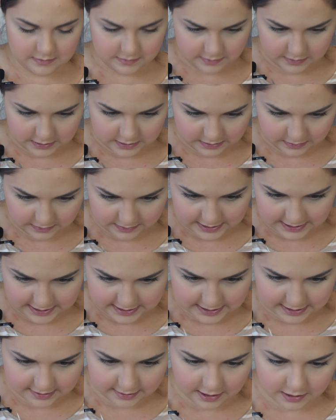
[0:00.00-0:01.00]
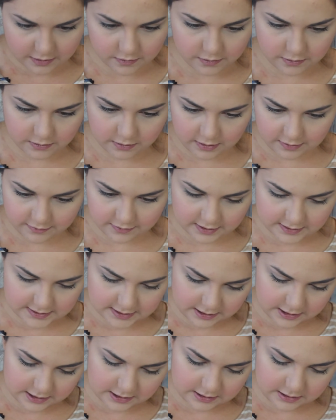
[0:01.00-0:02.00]
no, I need to get that corner off. That's
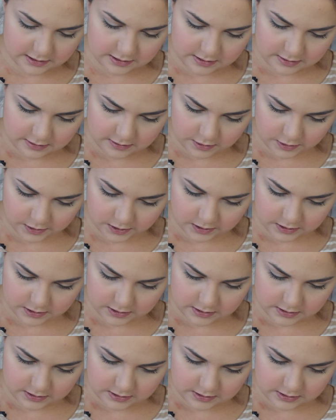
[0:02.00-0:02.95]
gonna hurt.